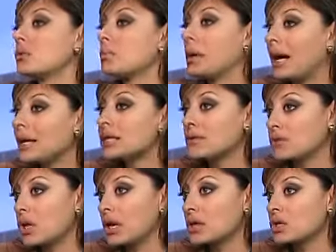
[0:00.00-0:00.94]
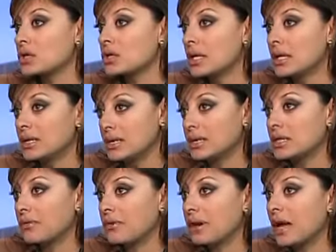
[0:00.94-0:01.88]
positive changes since
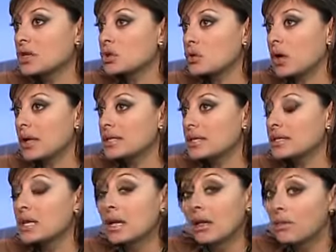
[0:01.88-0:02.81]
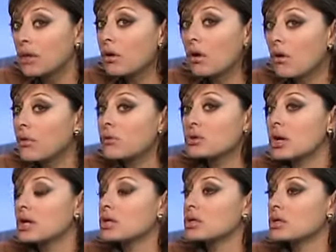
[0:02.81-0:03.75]
the financial crisis. There are other
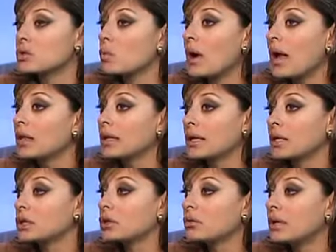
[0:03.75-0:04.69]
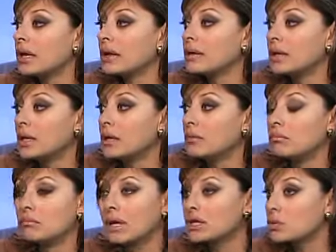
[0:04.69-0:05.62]
changes as well, including
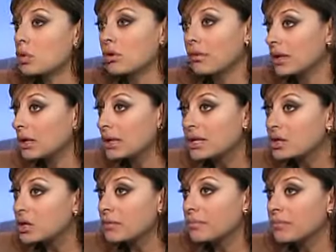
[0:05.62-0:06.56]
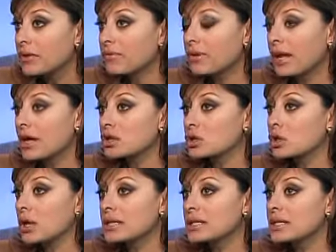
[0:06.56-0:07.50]
much more regulation. The financial
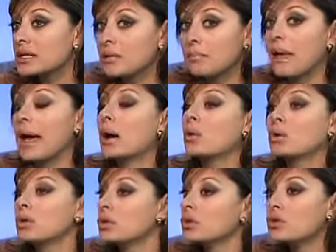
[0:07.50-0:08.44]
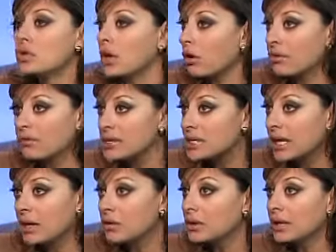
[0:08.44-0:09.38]
crisis empowered a new sheriff in
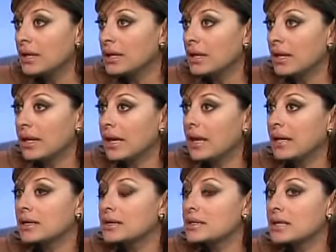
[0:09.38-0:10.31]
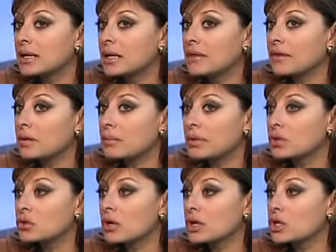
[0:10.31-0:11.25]
town. And uh, the
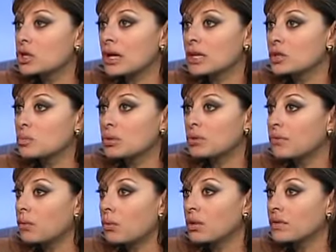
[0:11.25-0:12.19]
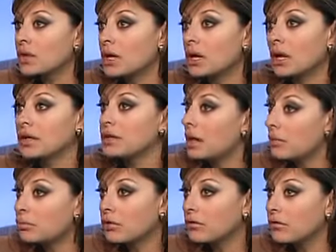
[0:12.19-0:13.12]
administration has put forth a
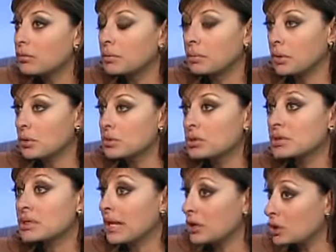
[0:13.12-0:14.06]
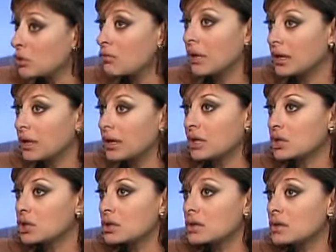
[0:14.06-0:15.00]
number of proposals and new
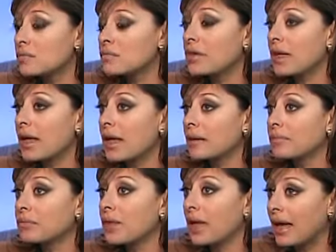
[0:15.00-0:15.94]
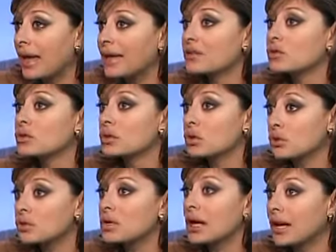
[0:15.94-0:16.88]
regulation that has
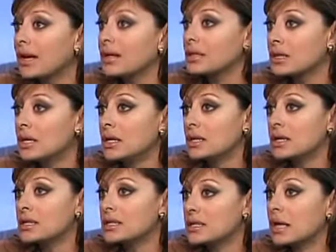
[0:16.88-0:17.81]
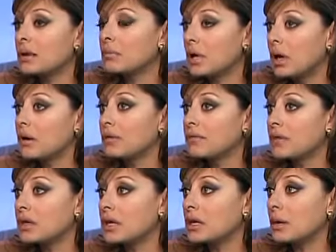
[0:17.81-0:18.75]
curtailed some of
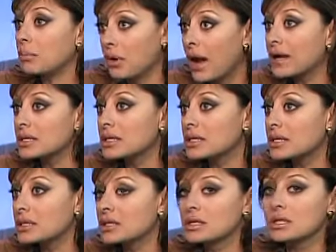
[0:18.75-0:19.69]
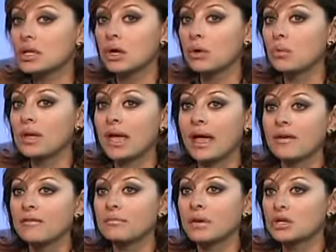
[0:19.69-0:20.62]
the uh, practices. So we
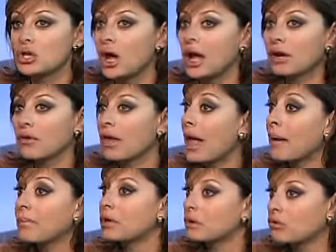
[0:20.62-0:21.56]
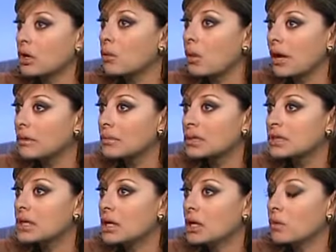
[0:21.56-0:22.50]
have much higher capital
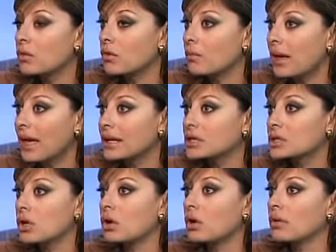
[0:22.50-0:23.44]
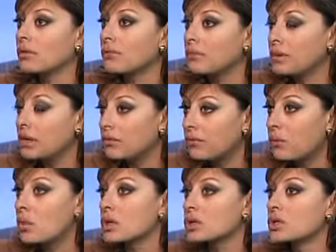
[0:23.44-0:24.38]
requirements where the banks are being
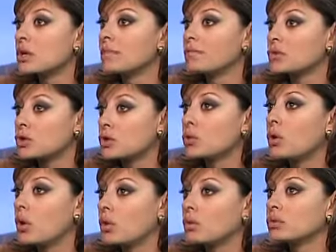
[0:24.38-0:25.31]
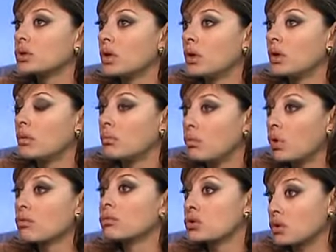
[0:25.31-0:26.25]
forced to hold
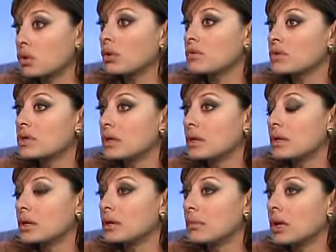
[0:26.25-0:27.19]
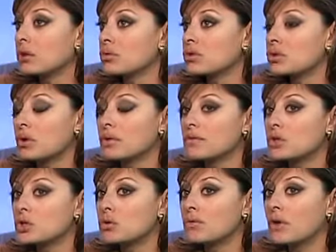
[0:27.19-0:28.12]
more reserves, uh, eh, money reserves.
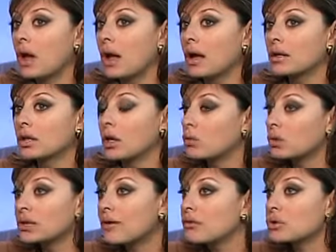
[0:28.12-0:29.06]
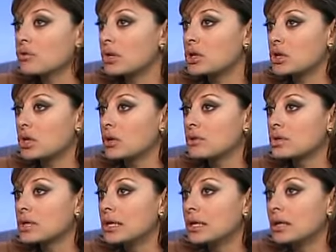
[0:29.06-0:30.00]
You've got lower leverage
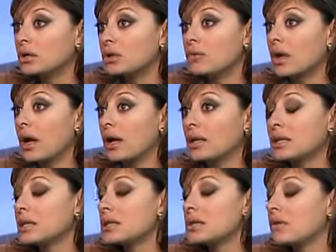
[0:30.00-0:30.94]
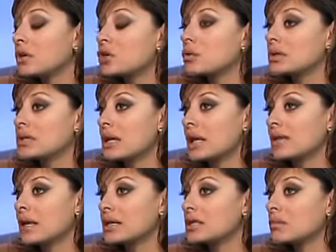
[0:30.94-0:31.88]
ratios. You've got an individual today
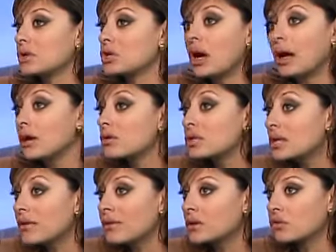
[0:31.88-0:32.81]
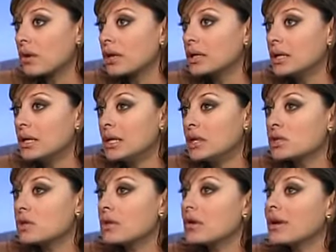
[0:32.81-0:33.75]
that has a much higher savings rate.
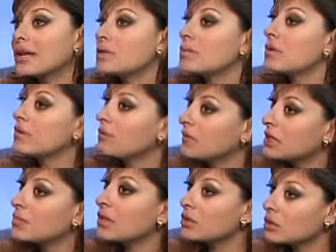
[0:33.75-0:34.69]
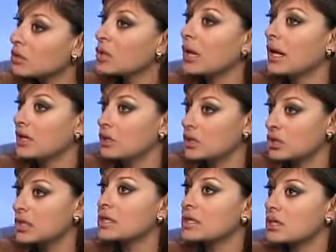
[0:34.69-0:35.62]
So there has been fundamental change
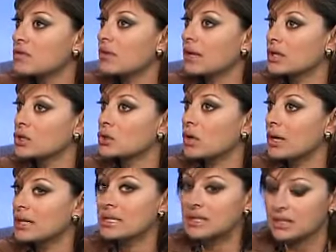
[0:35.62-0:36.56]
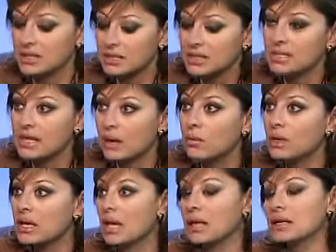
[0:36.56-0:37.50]
since this financial crisis and since that
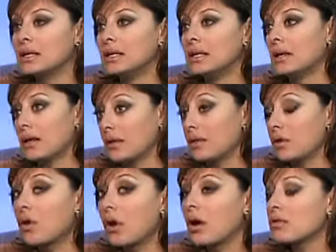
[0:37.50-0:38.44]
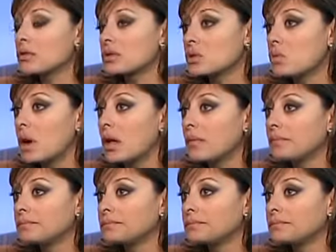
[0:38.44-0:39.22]
weekend, and there are others as well.